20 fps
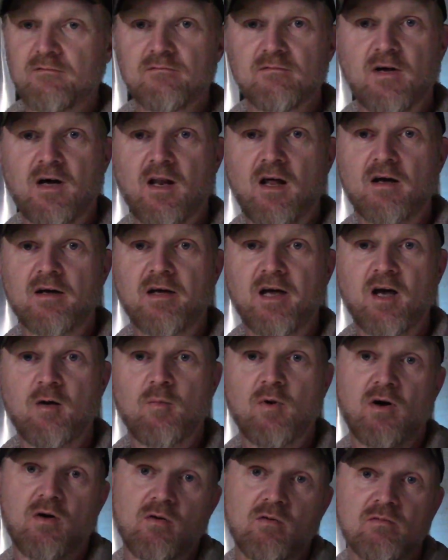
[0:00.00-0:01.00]
I like
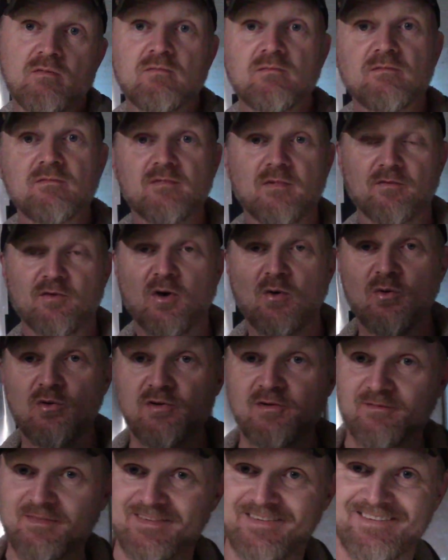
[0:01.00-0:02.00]
camo, of
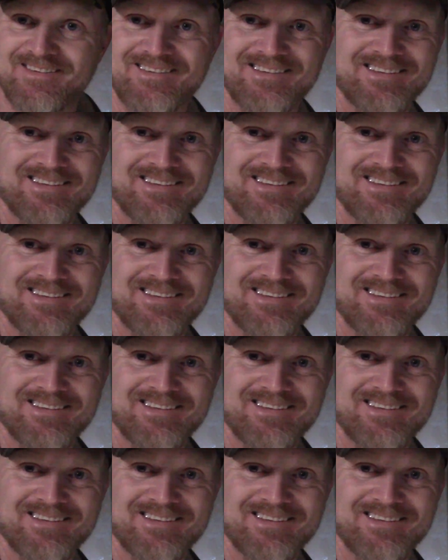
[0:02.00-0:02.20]
course.